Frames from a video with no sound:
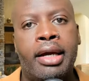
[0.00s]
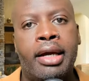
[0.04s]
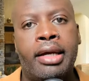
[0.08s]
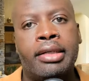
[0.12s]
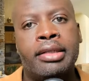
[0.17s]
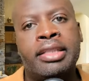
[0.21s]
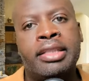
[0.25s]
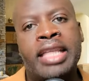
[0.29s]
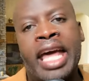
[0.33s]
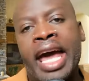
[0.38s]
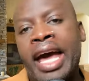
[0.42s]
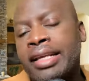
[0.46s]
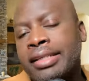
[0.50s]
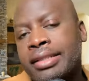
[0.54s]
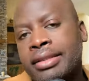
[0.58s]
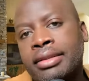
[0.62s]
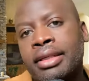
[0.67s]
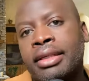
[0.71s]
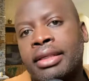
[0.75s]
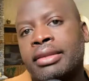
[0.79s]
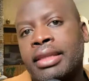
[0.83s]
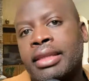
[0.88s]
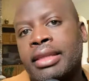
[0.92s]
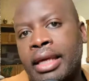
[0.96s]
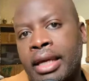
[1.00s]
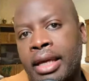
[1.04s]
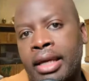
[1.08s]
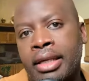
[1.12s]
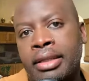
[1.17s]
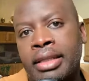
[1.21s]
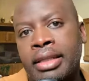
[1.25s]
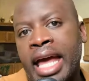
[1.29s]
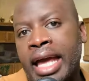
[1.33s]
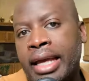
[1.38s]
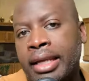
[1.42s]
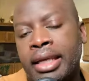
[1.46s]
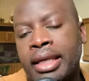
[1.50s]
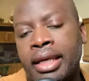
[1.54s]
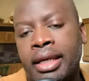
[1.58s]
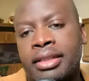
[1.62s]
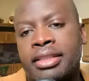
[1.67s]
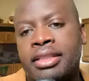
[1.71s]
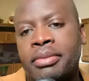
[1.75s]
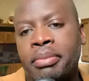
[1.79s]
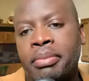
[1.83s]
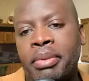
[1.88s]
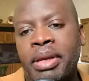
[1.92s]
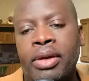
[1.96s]
That's the thing that
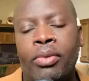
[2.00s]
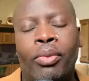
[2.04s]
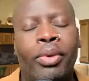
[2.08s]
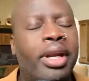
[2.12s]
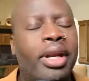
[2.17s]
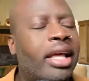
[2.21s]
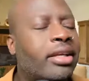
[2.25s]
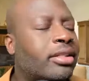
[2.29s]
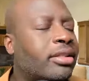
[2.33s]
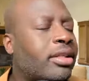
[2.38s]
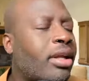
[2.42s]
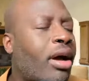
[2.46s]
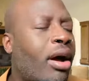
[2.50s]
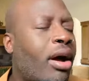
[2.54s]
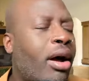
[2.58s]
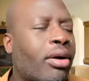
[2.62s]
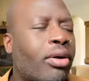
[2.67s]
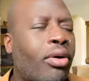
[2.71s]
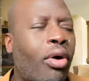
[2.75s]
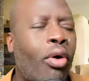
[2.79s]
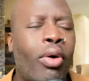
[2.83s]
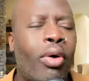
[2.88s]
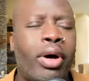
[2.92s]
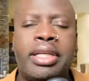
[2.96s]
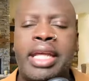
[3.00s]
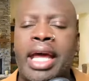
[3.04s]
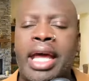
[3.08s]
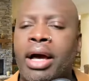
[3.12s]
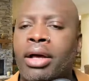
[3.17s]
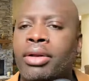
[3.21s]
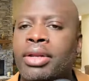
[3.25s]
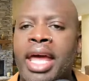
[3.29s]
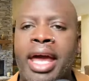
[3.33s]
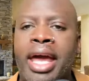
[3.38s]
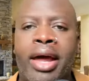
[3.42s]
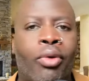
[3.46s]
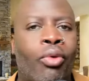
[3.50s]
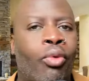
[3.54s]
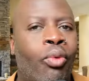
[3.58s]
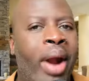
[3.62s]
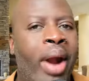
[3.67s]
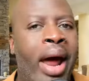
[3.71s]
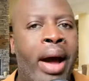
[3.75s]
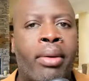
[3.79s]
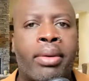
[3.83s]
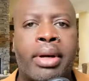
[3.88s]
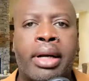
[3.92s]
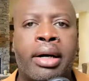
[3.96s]
gets me, when they start going down that
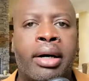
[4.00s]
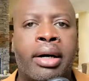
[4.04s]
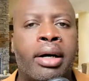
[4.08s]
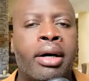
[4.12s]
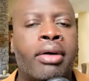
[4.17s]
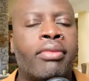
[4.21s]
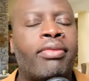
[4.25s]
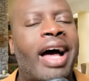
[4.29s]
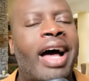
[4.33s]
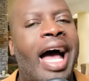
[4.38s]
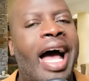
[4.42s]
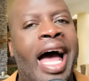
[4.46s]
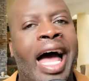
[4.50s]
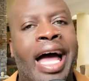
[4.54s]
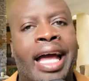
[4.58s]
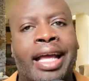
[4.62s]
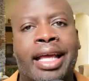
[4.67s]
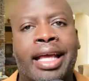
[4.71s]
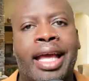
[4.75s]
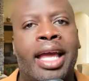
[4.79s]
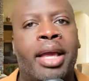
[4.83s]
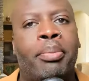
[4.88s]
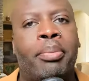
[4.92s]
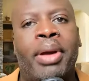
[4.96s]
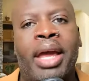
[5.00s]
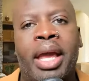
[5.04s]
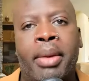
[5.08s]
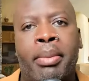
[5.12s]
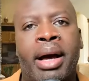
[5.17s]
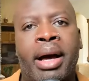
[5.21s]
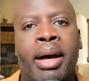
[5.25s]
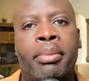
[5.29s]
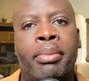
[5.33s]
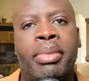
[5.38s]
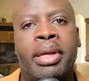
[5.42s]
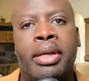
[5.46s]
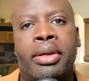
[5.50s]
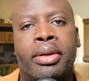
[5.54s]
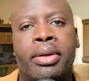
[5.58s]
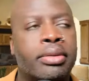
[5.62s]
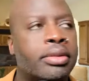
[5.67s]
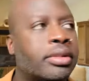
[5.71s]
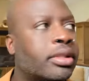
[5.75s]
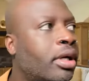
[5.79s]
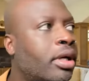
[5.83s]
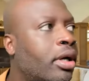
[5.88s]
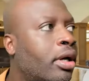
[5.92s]
route of, I can't pay my bills.